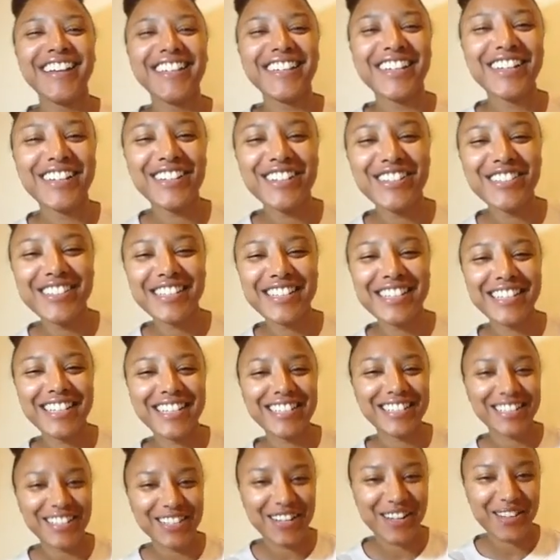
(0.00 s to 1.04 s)
There, you
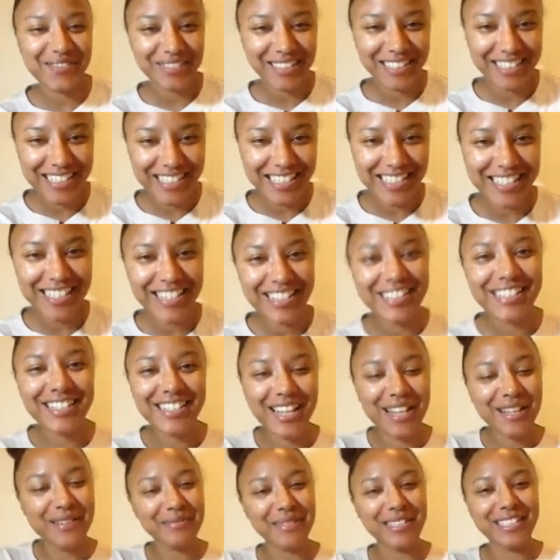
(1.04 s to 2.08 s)
snitching on me, Jasira,
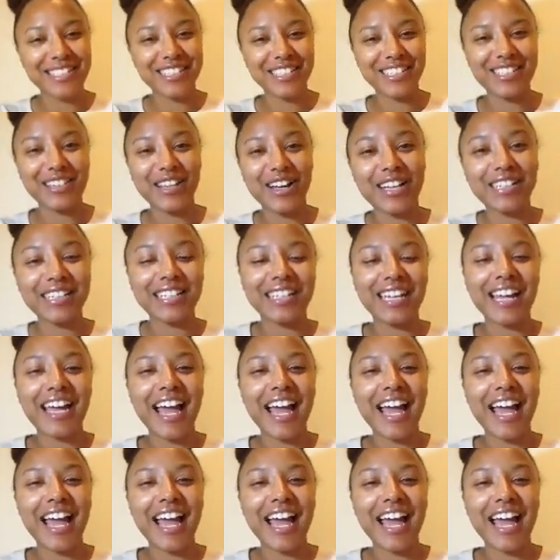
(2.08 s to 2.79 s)
telling me you should have logged in.